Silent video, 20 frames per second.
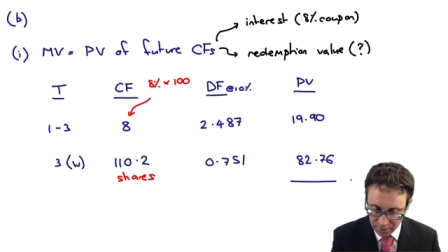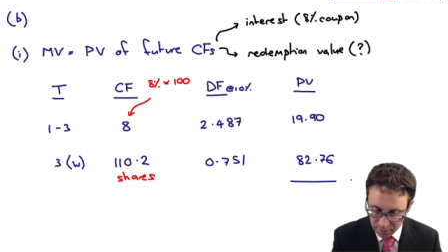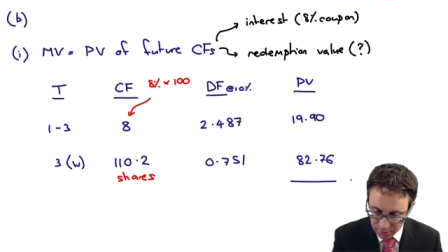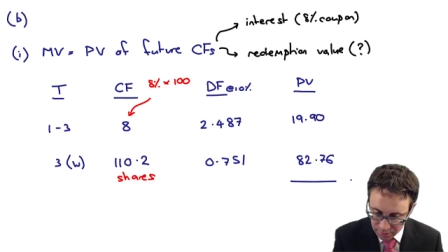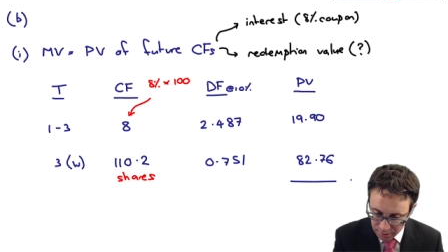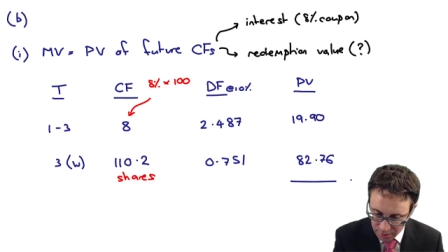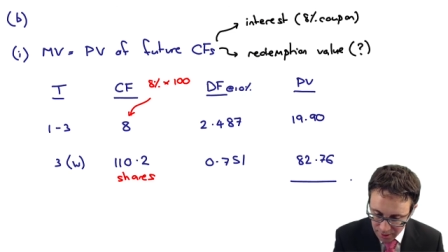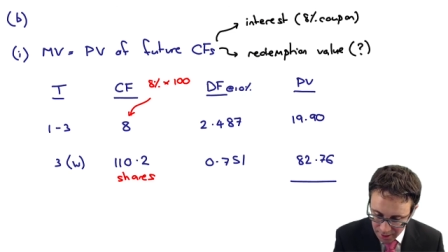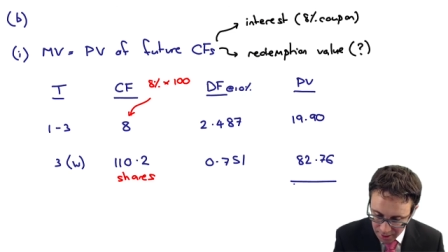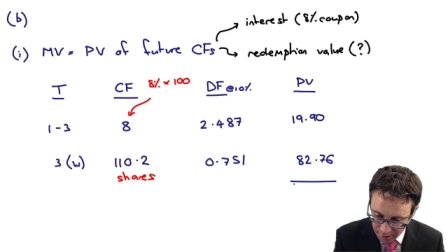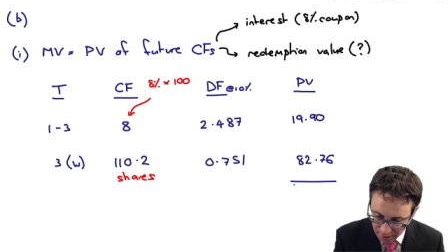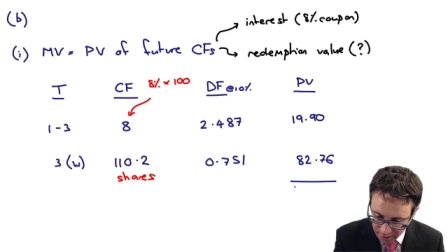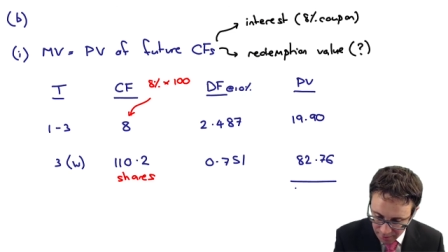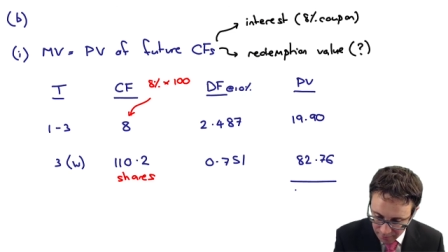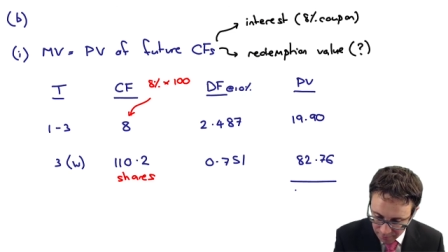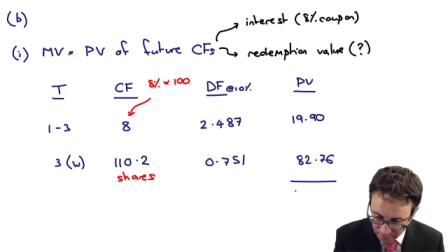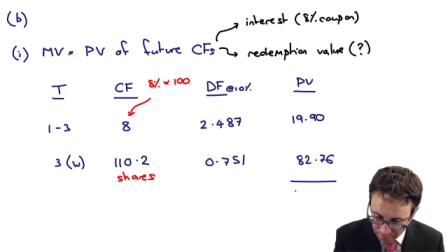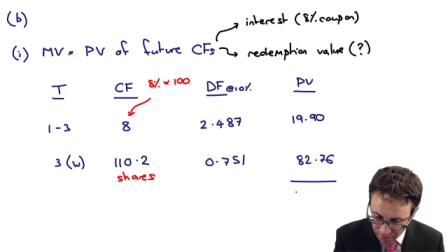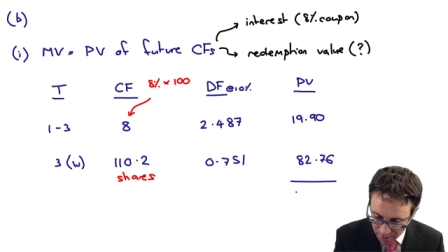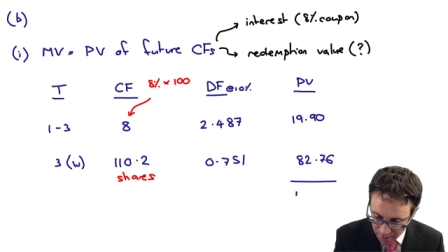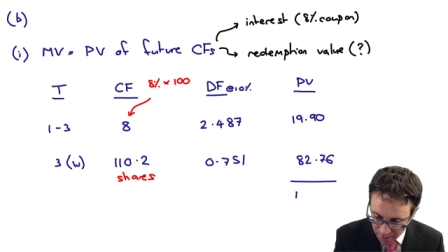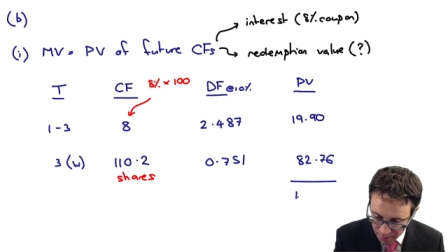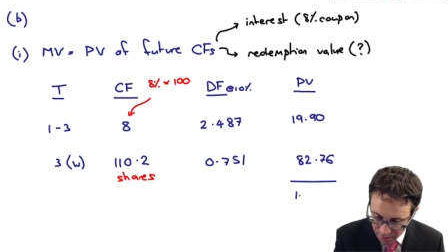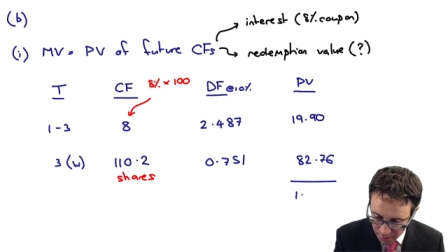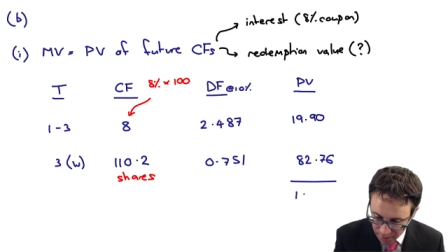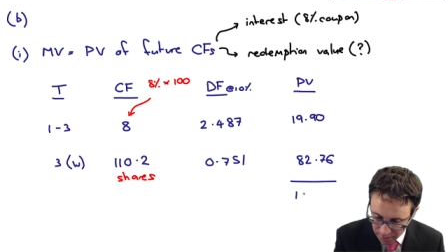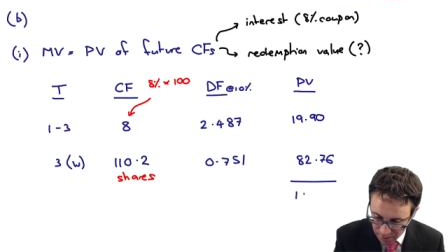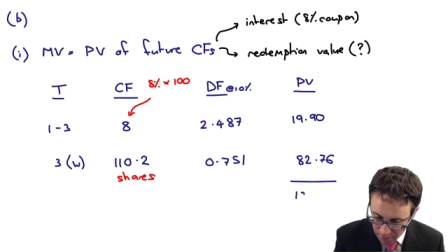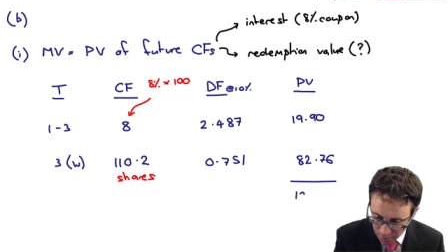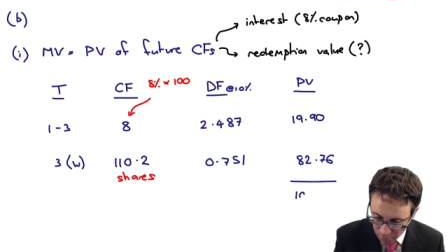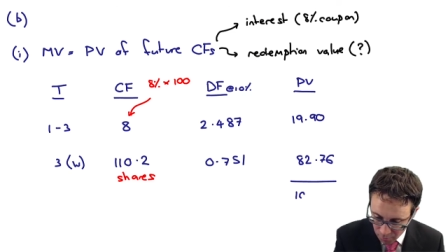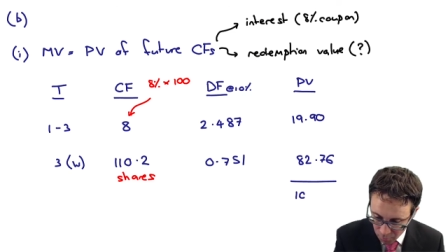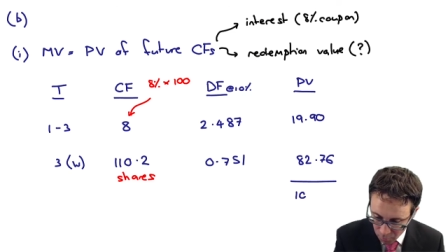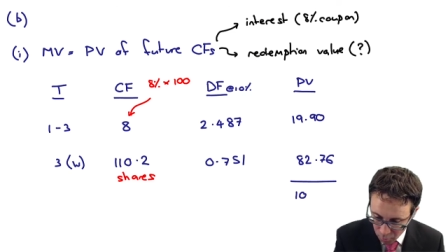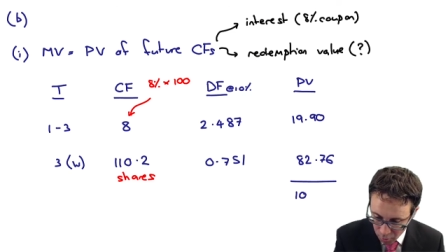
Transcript: Does that give me, is it